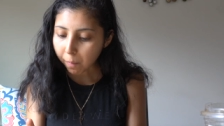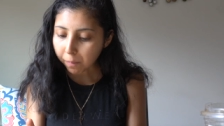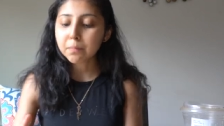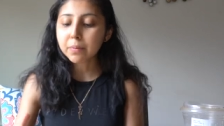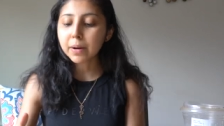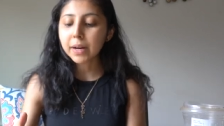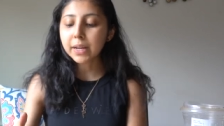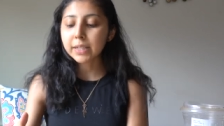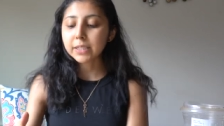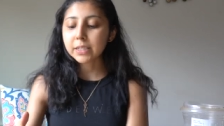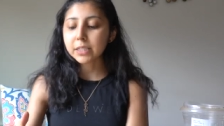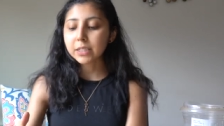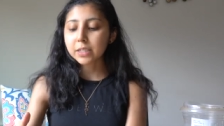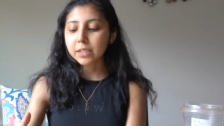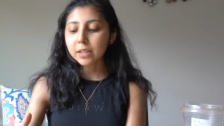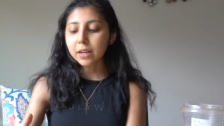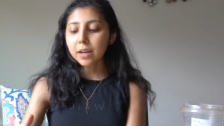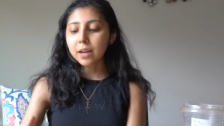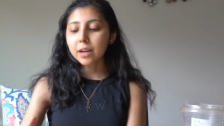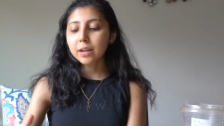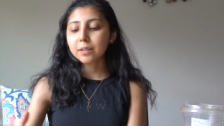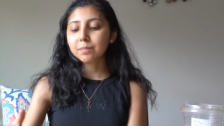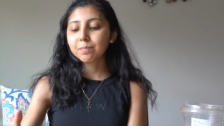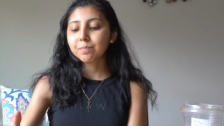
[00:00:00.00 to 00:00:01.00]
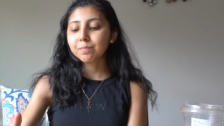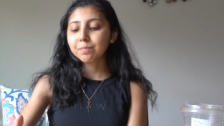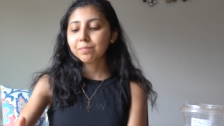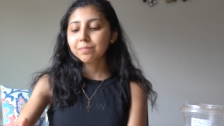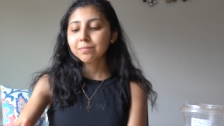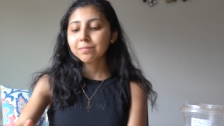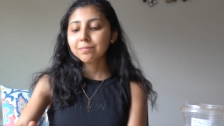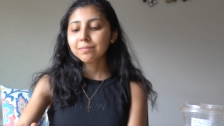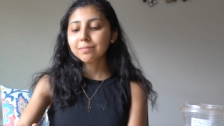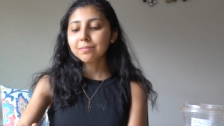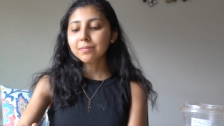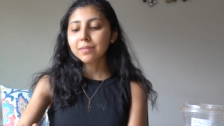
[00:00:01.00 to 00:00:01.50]
but um
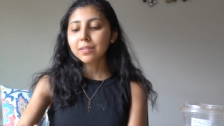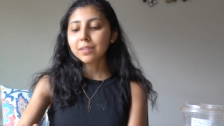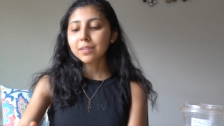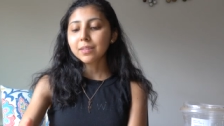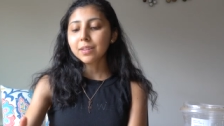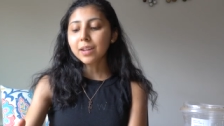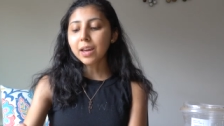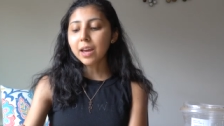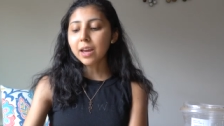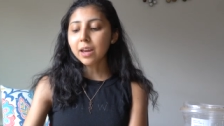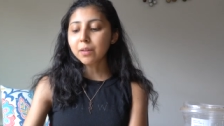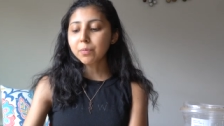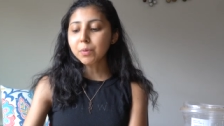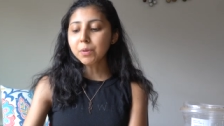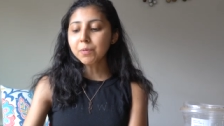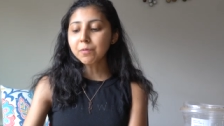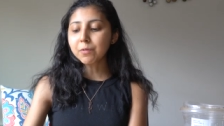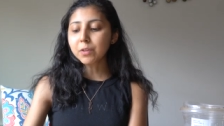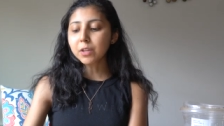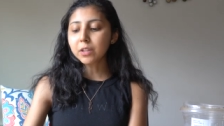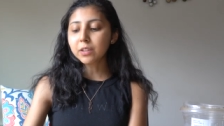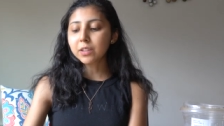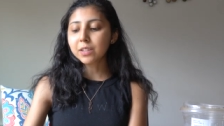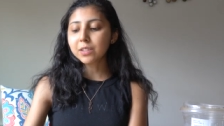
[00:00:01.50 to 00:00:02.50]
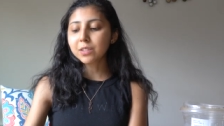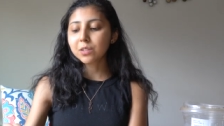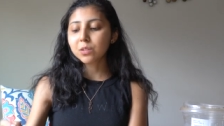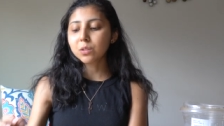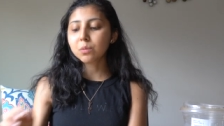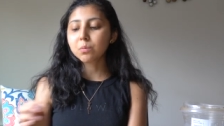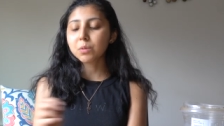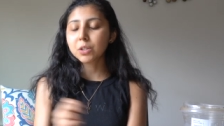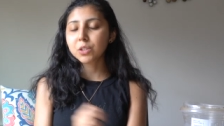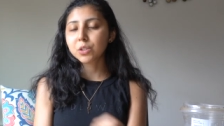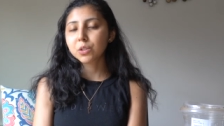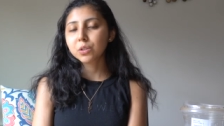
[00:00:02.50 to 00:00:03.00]
i have been feeling
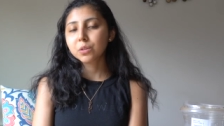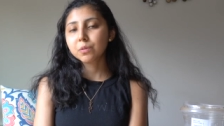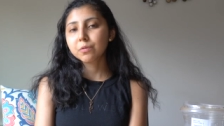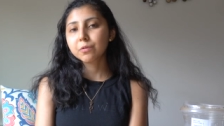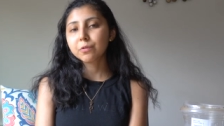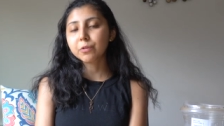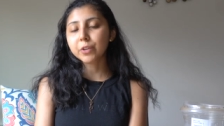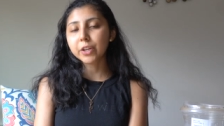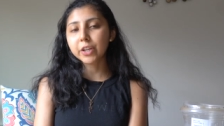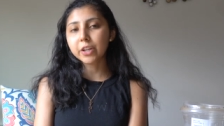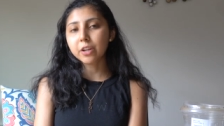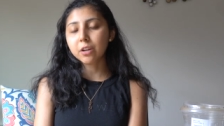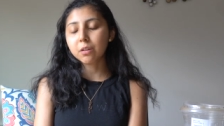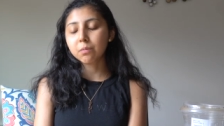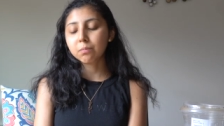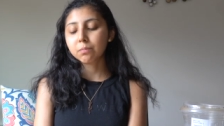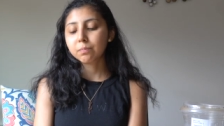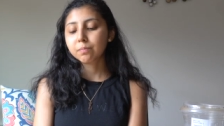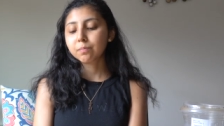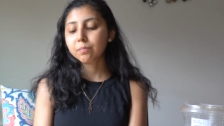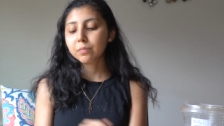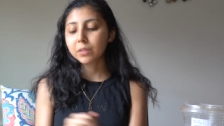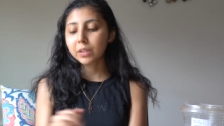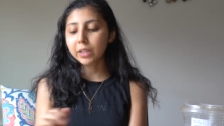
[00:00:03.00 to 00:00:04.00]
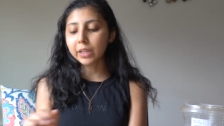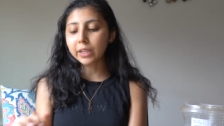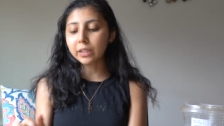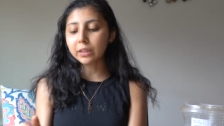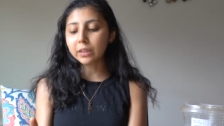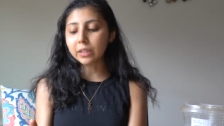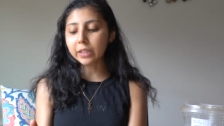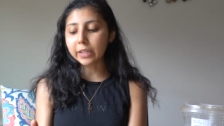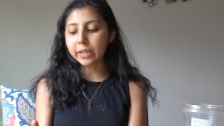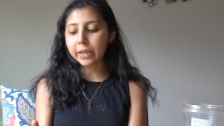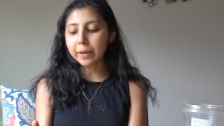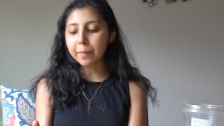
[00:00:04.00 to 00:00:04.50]
so much freedom
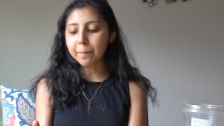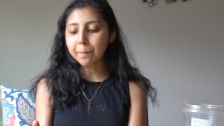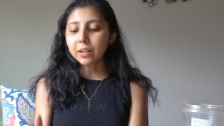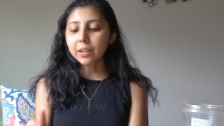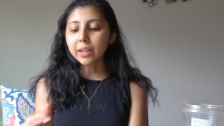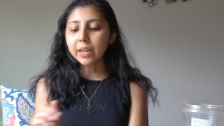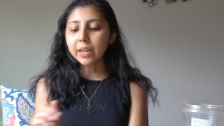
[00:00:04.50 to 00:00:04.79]
lately. And